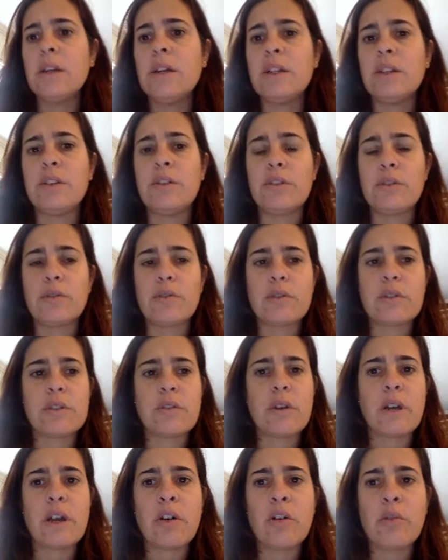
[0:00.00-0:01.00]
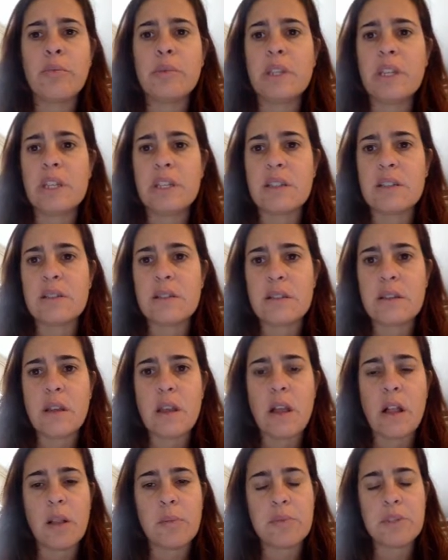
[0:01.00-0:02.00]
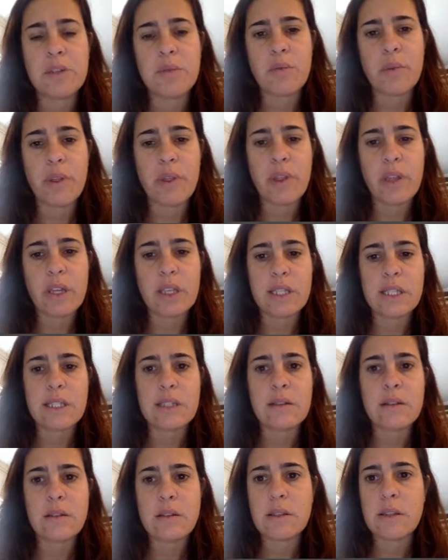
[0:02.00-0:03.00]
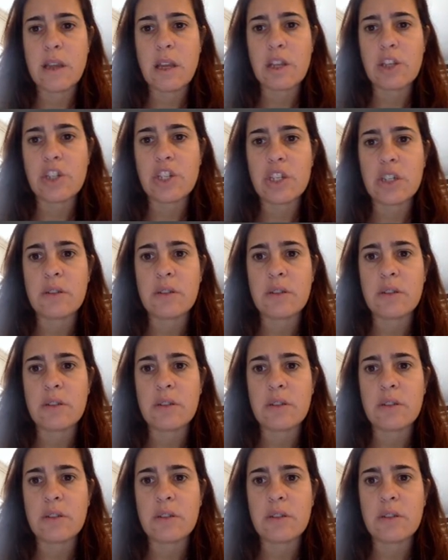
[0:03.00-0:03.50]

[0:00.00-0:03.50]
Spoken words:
too. So I hope this helps you with this section.